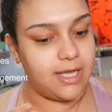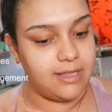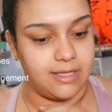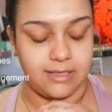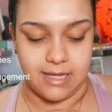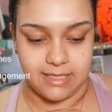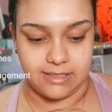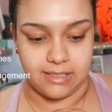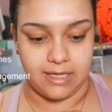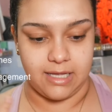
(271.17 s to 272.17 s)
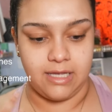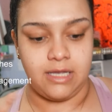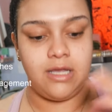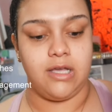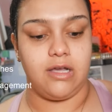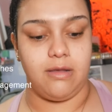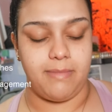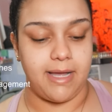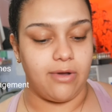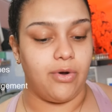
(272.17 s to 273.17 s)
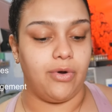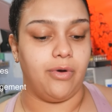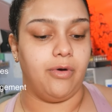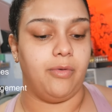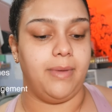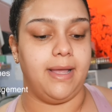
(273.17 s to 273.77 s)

And then lastly, come back home.